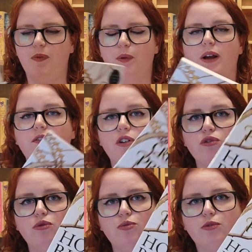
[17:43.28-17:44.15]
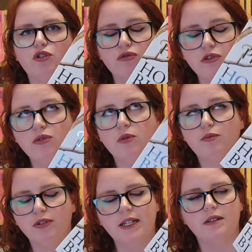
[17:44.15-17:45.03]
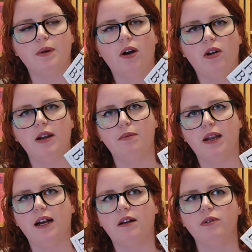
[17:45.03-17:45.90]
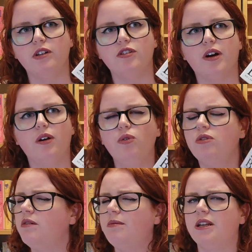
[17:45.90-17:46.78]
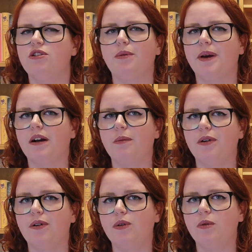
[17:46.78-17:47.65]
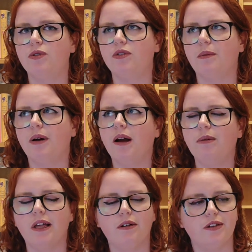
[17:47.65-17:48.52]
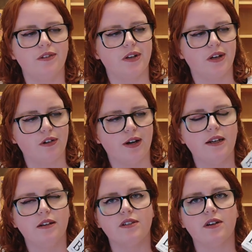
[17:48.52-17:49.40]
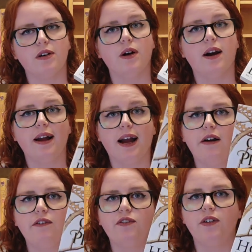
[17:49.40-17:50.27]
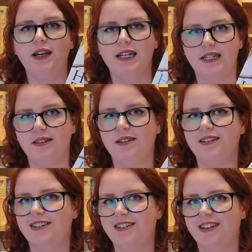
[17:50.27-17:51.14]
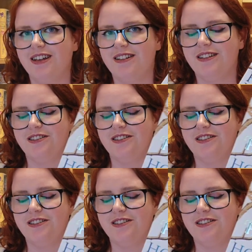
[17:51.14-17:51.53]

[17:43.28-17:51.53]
We have The Cruel Prince by Holly Black, which I also managed to pick up on Audible somehow without using a credit, so I have listened to this.